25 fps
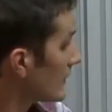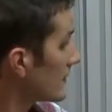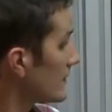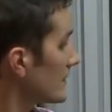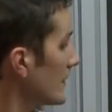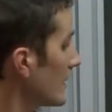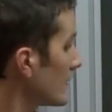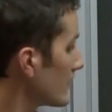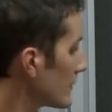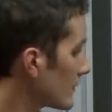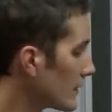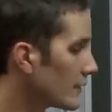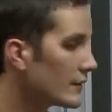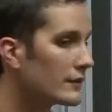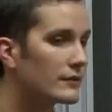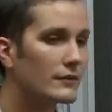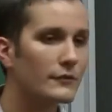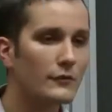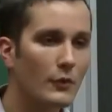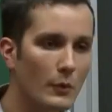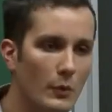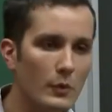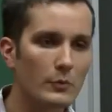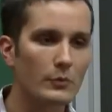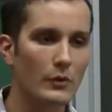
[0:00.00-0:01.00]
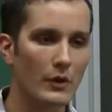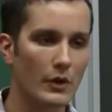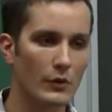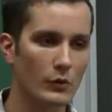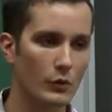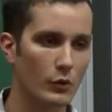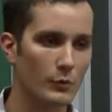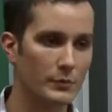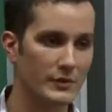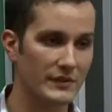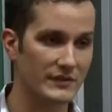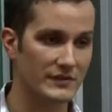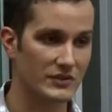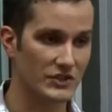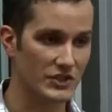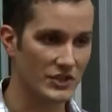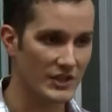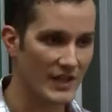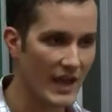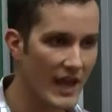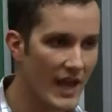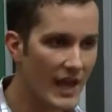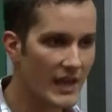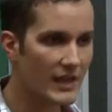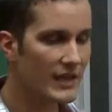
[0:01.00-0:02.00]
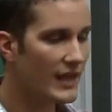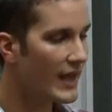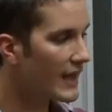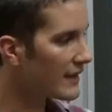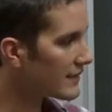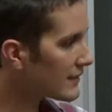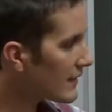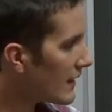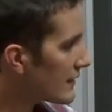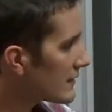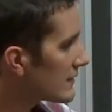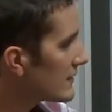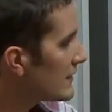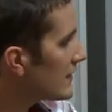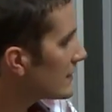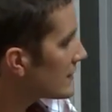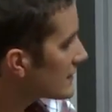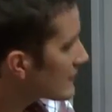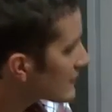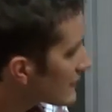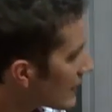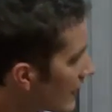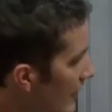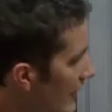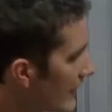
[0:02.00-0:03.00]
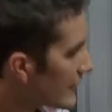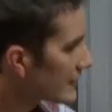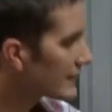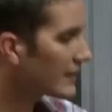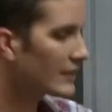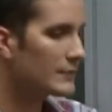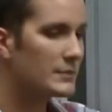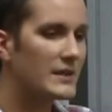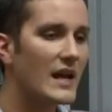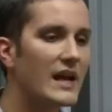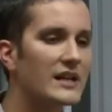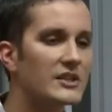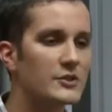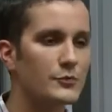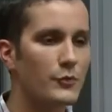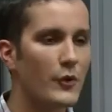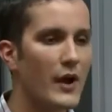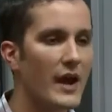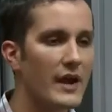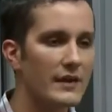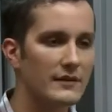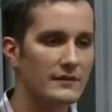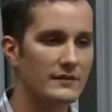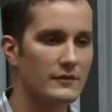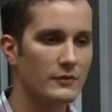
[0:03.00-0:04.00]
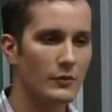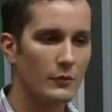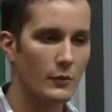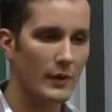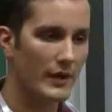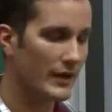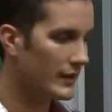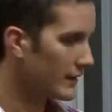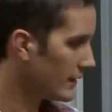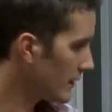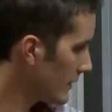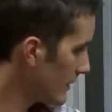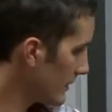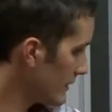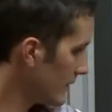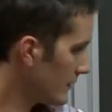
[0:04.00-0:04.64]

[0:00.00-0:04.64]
that the, the formal Brauer group is GA, and then this can be algebraized in a way,